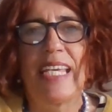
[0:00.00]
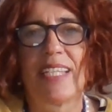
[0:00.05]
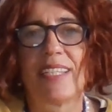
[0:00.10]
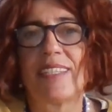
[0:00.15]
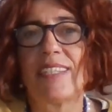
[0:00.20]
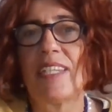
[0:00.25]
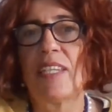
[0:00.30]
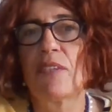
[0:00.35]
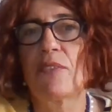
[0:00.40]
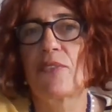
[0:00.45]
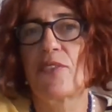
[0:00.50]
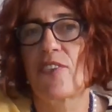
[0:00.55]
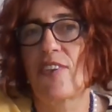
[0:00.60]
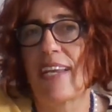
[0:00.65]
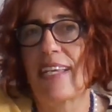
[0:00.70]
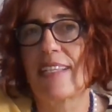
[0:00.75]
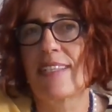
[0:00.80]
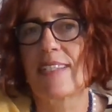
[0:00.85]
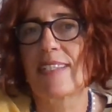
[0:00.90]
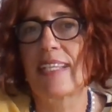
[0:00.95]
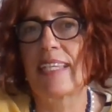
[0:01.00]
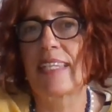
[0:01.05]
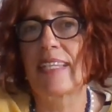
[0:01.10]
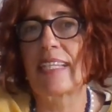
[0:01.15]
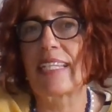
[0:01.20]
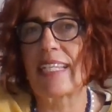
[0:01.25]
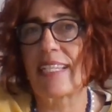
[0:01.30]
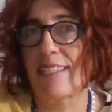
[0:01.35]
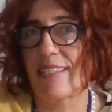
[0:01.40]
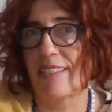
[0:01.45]
Dear friends and
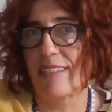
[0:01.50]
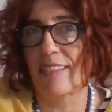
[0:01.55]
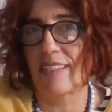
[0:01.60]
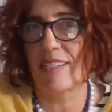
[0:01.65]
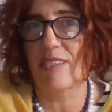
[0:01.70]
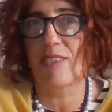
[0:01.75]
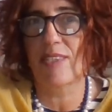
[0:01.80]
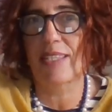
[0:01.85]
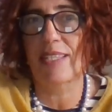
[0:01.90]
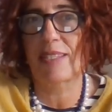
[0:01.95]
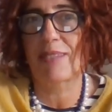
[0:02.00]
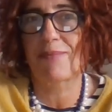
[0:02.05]
listeners,